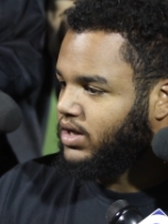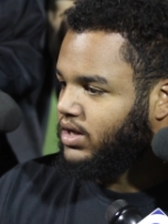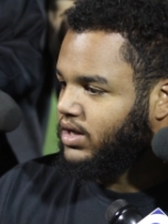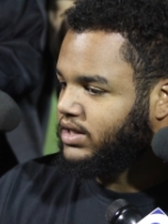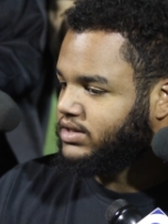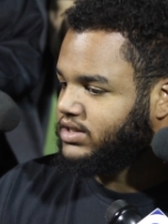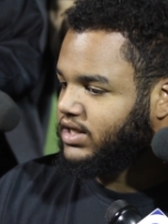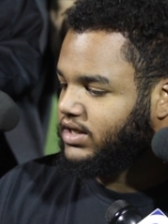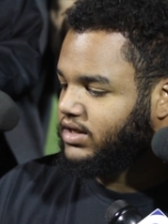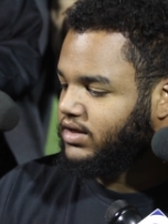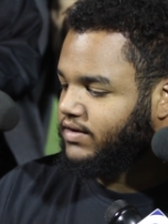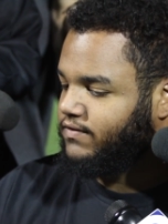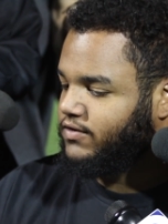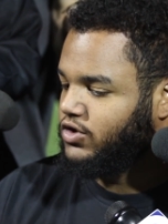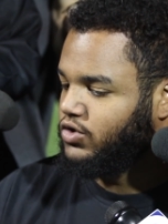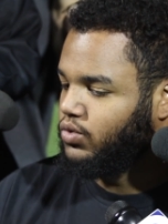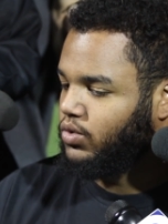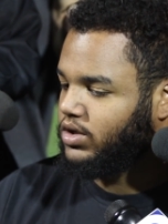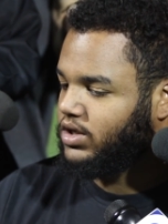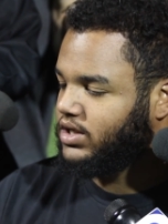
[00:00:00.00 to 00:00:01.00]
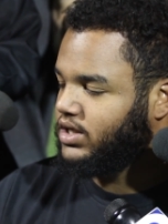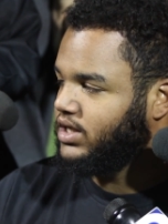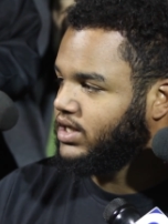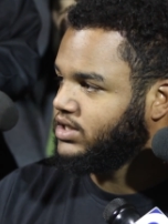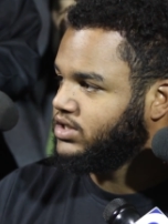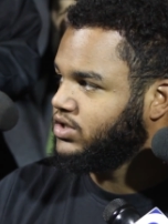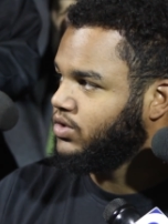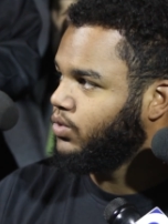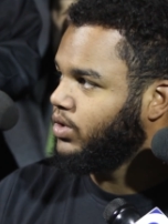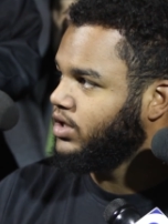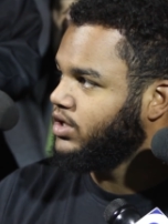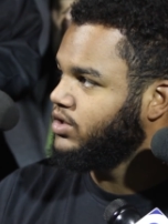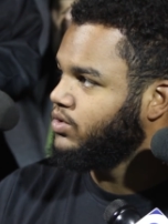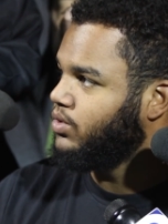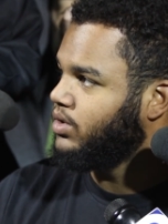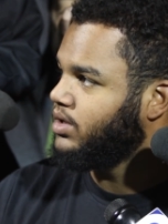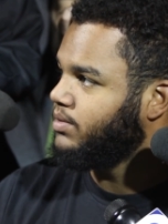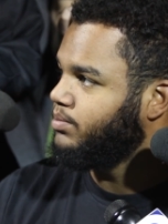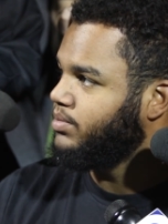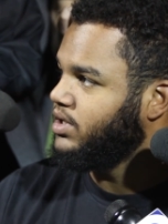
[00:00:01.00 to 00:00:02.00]
it's like if you want to get to where you
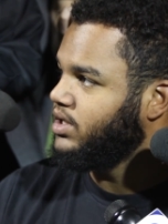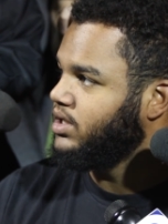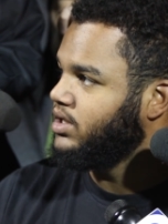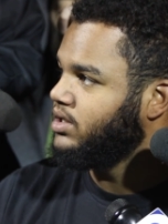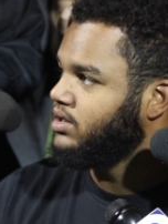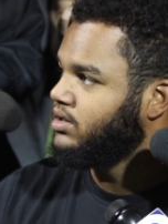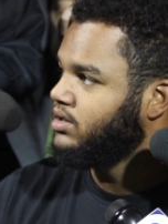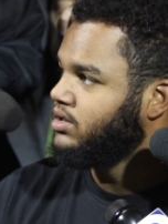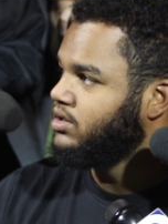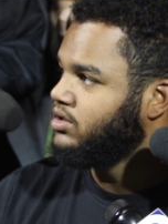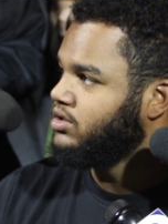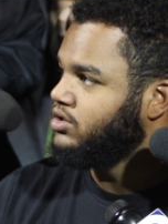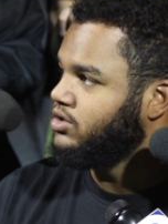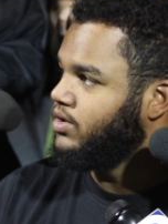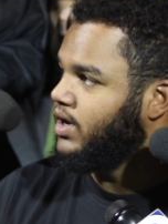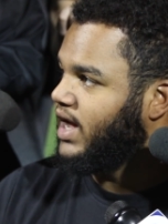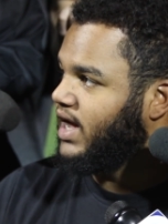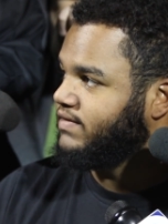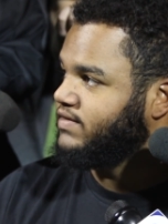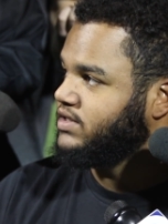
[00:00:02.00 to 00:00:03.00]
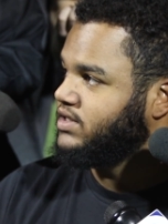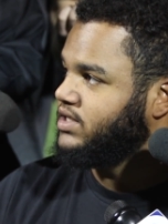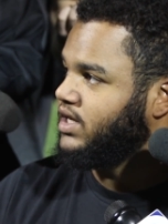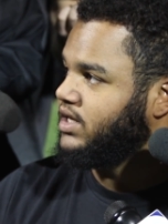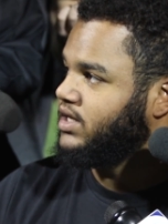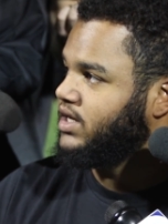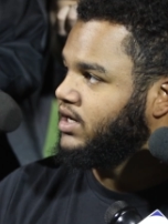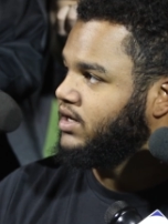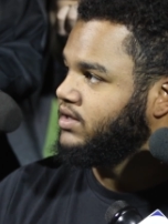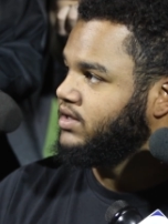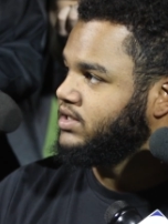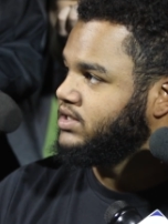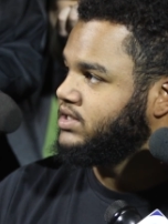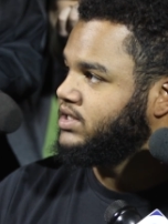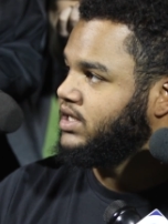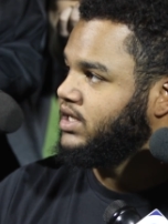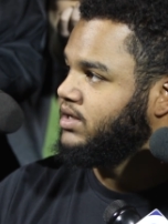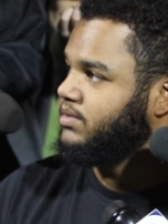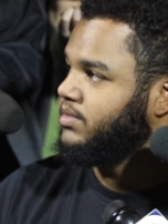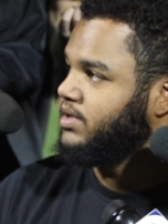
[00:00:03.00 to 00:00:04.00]
want to be, you have to take care of this
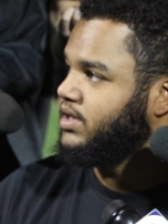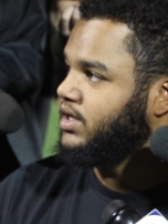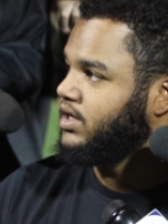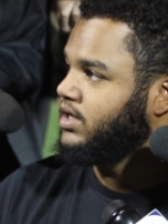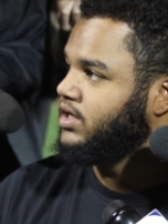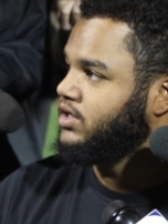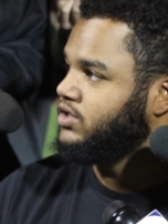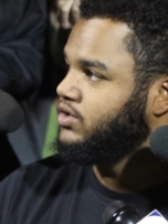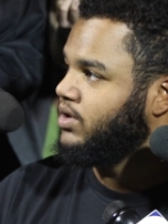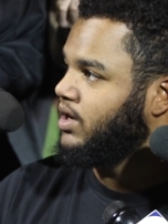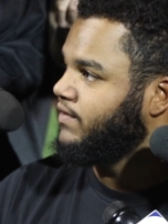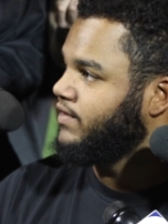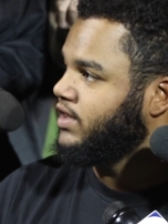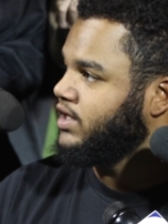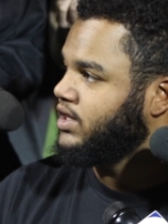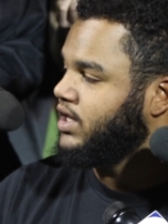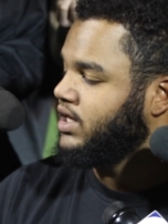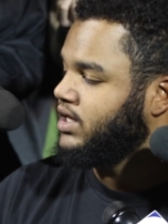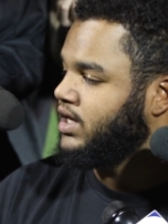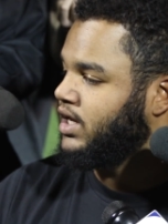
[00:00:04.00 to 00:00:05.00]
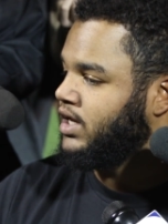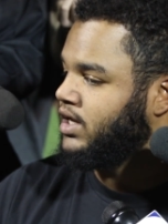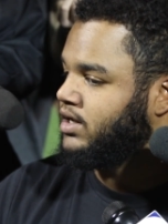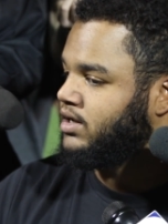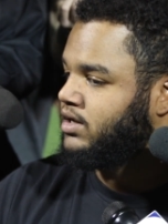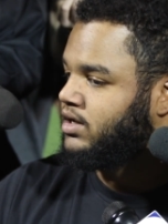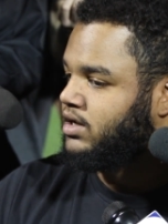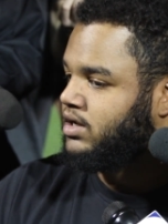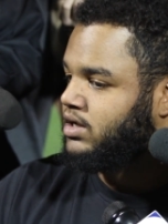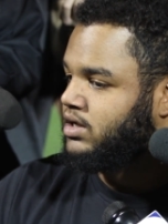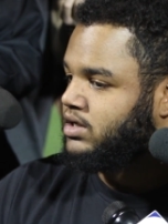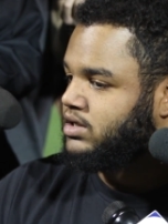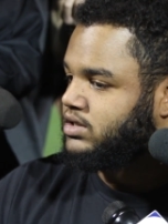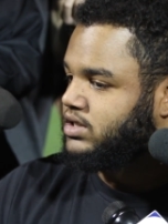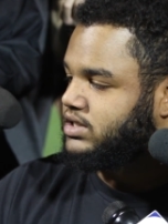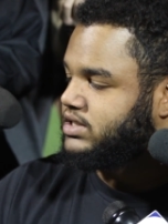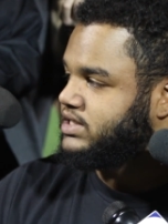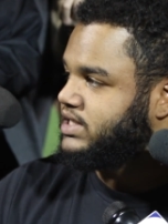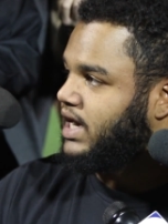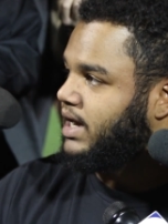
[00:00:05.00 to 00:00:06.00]
team, and they're going to do everything they can
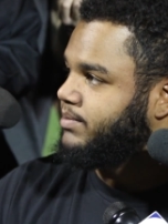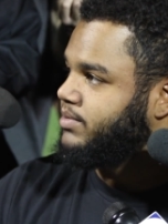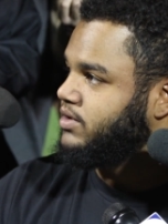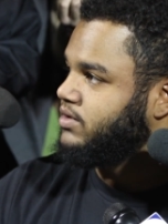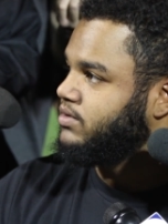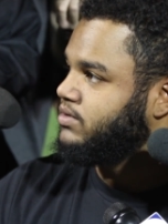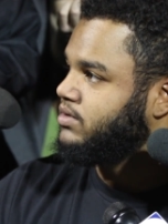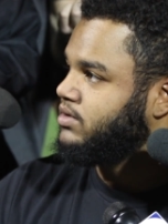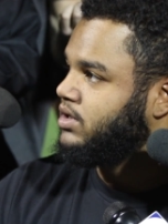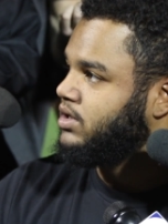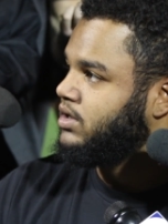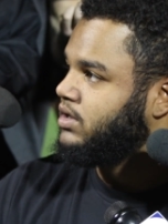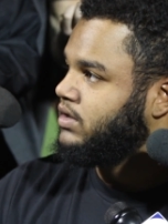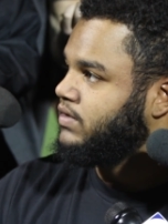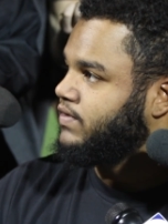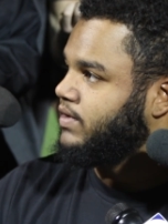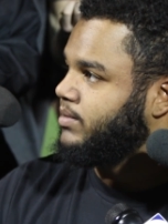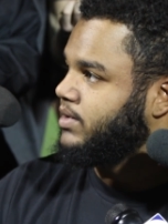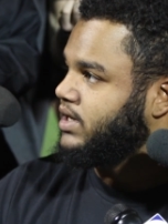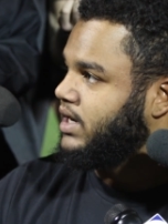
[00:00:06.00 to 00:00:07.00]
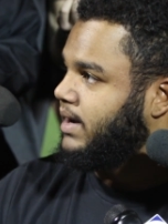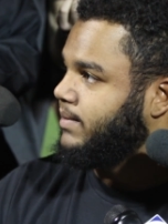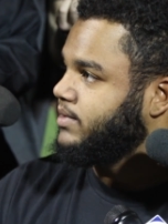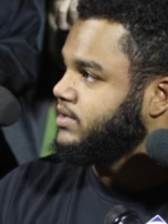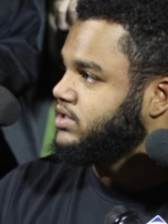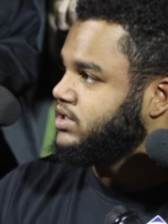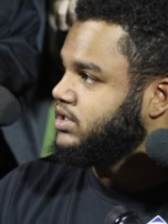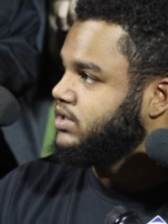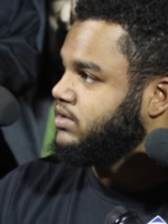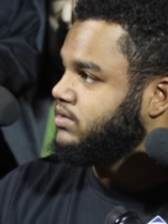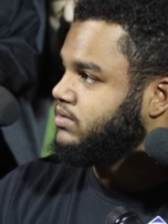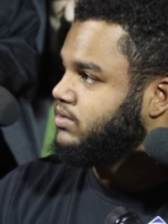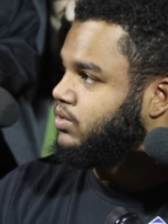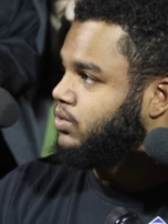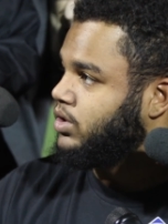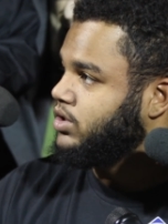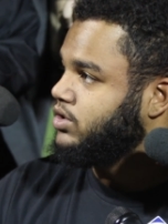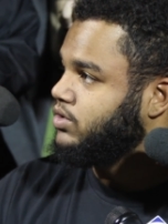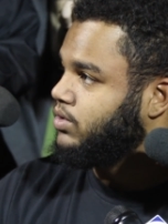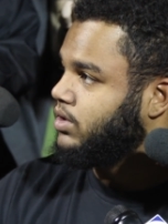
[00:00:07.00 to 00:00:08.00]
to stop you from accomplishing
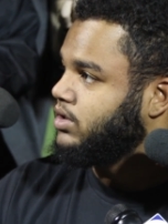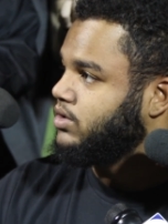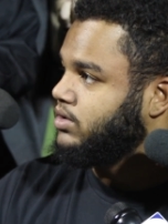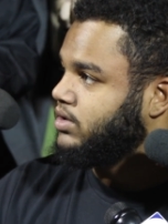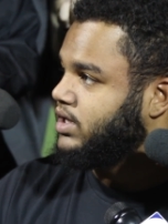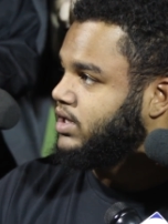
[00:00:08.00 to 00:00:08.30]
what you want to